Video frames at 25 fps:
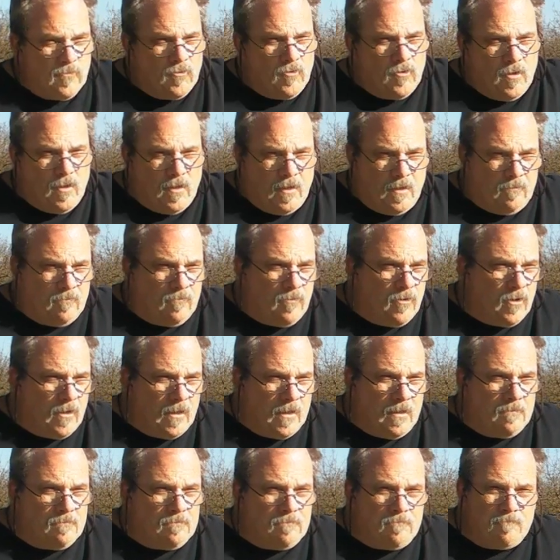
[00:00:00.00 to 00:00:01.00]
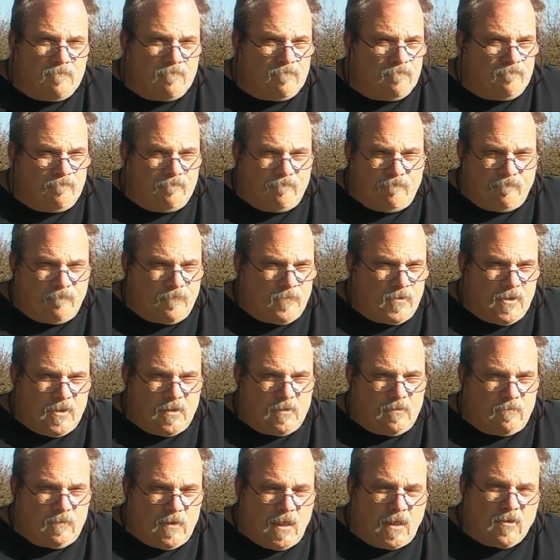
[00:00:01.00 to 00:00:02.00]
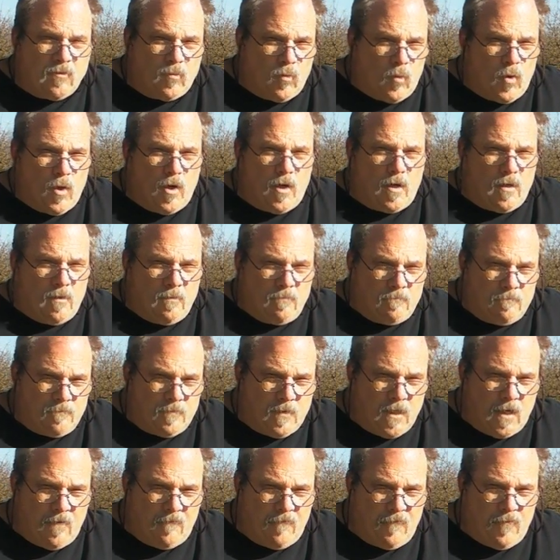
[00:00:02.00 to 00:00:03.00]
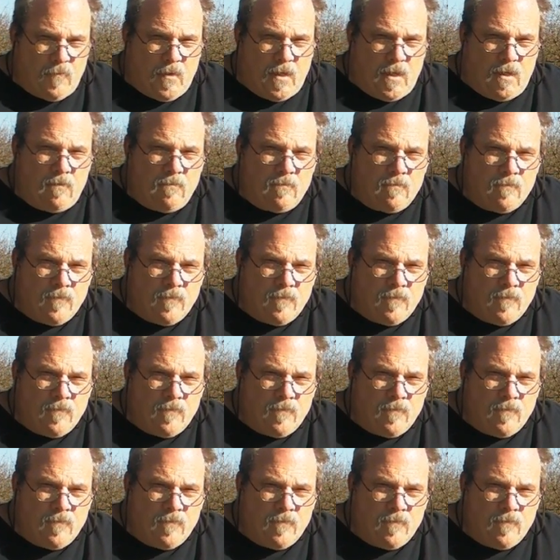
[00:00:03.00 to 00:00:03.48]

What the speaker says: Really, really just doesn't work. Not for me.